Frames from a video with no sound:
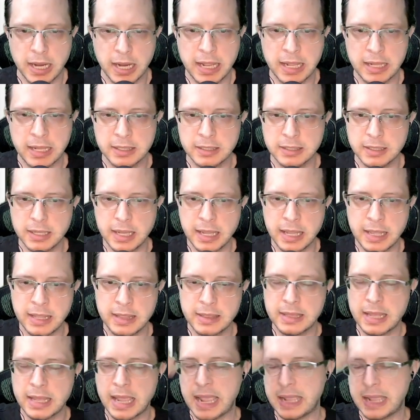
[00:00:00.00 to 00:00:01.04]
In
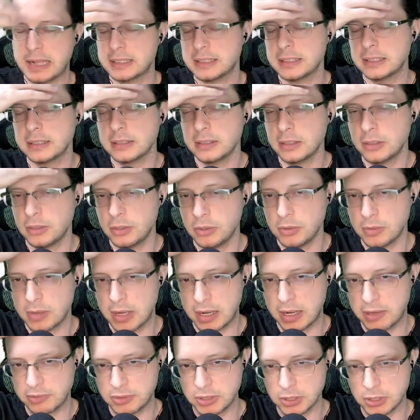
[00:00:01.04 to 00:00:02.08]
that, you
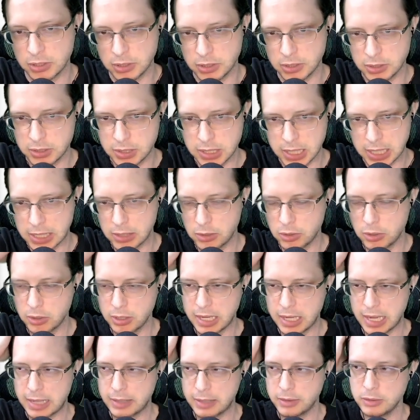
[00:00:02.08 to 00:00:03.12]
have to take a look
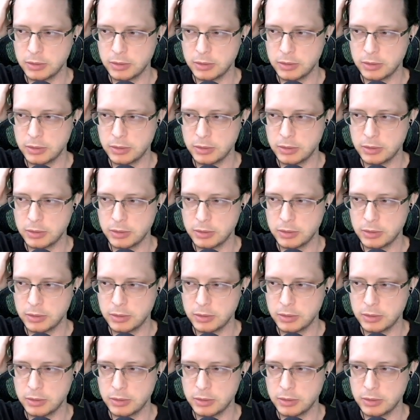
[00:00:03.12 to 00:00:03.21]
at,